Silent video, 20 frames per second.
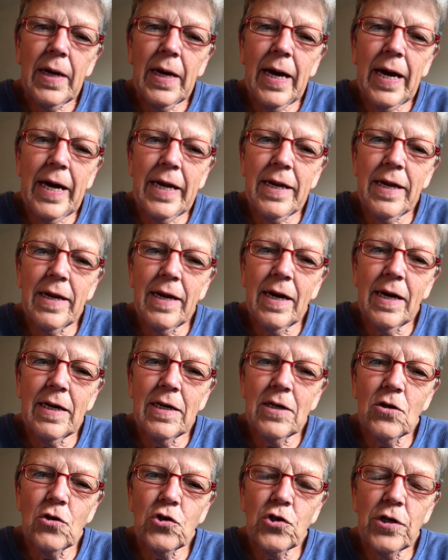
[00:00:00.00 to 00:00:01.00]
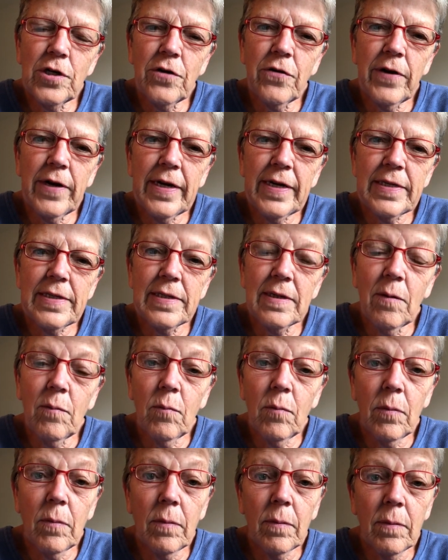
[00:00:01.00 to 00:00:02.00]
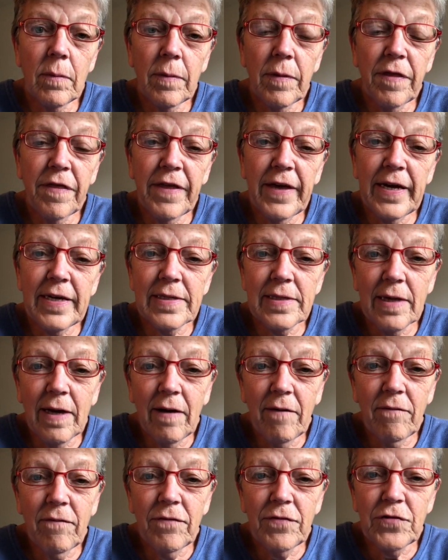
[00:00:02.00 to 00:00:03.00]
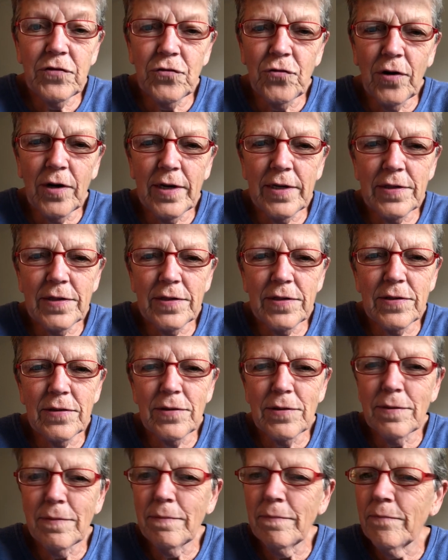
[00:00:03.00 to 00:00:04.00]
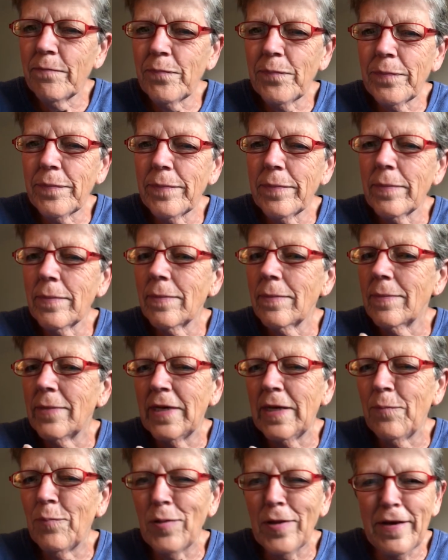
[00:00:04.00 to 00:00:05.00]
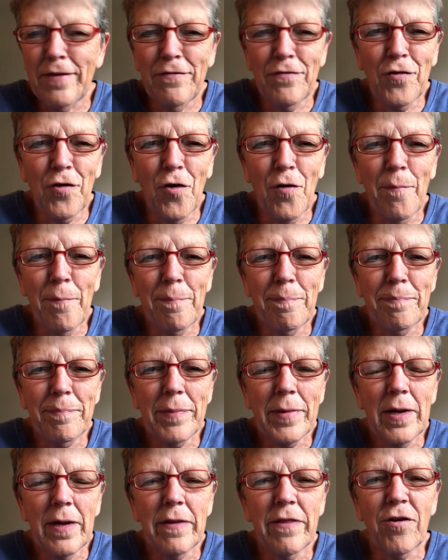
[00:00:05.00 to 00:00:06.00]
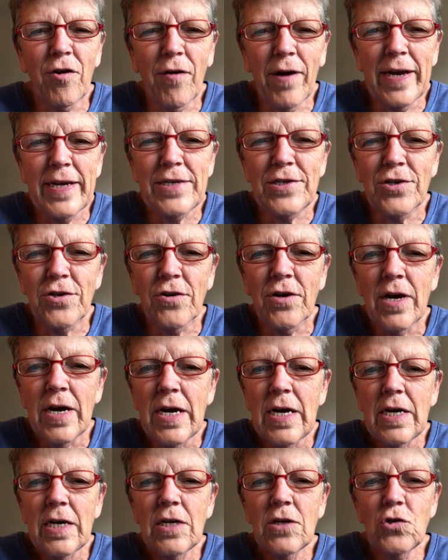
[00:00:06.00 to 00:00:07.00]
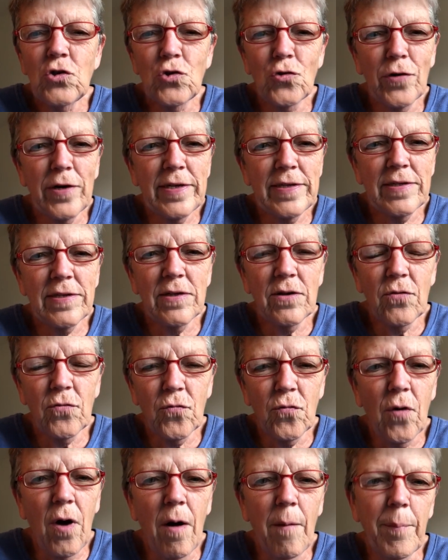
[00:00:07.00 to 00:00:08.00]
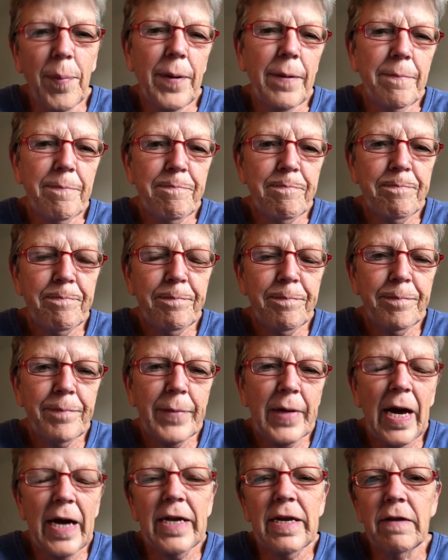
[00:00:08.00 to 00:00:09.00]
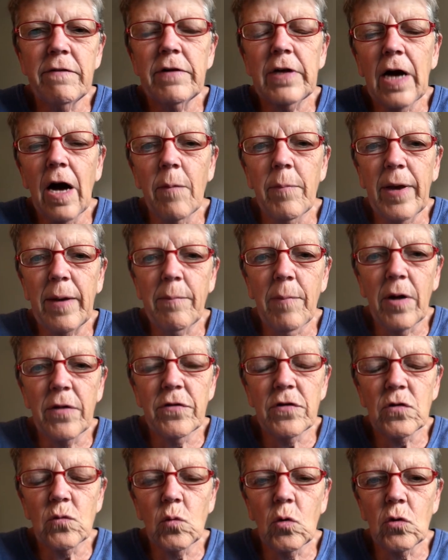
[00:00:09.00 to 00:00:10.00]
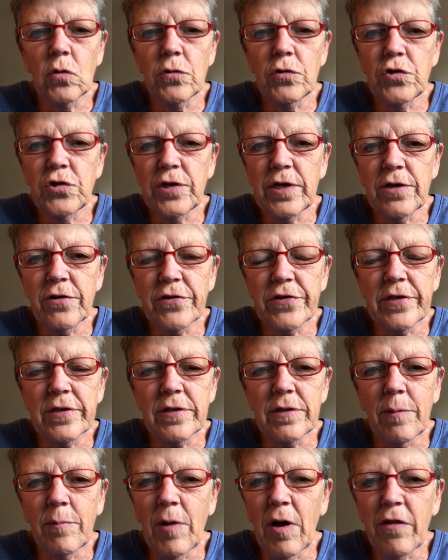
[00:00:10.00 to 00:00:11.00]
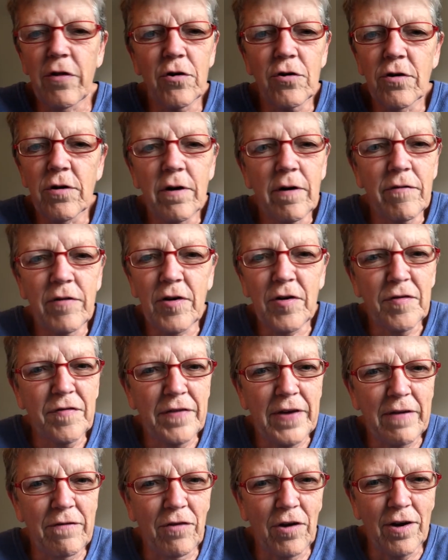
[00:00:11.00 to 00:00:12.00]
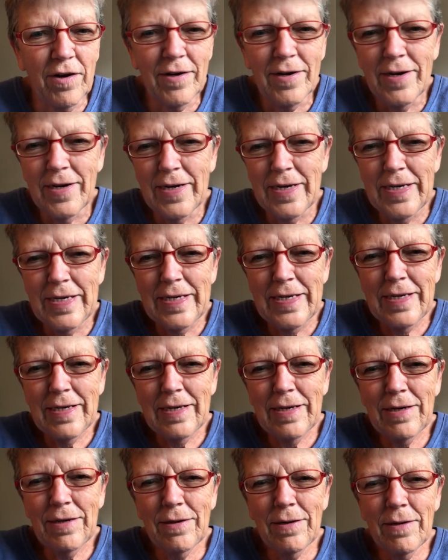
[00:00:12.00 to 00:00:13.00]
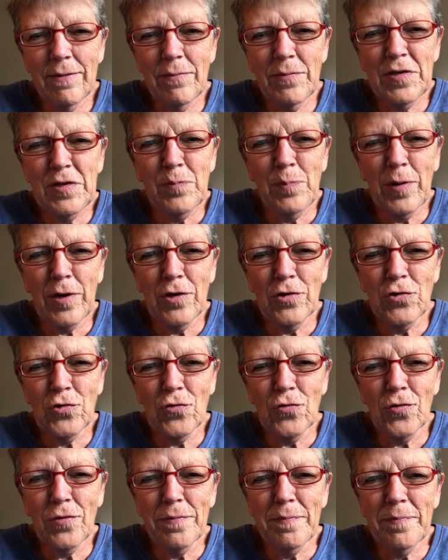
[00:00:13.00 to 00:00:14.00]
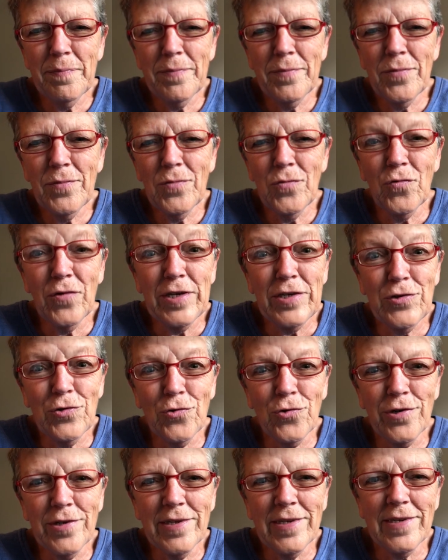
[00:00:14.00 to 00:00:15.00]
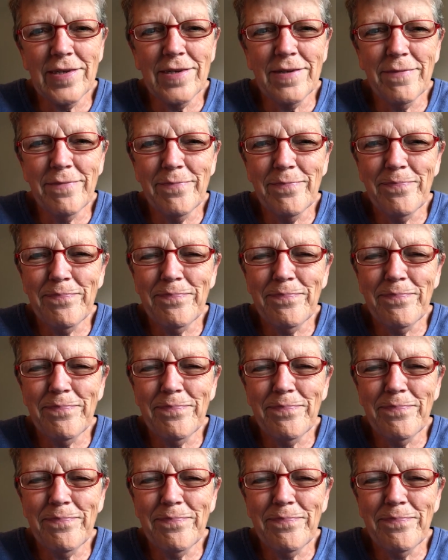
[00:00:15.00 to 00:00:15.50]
Anne and I are sharing some things that have struck us deeply from the writer Joyce Rupp. And in coming months, we'll share some other of our favourite um, spiritual resources.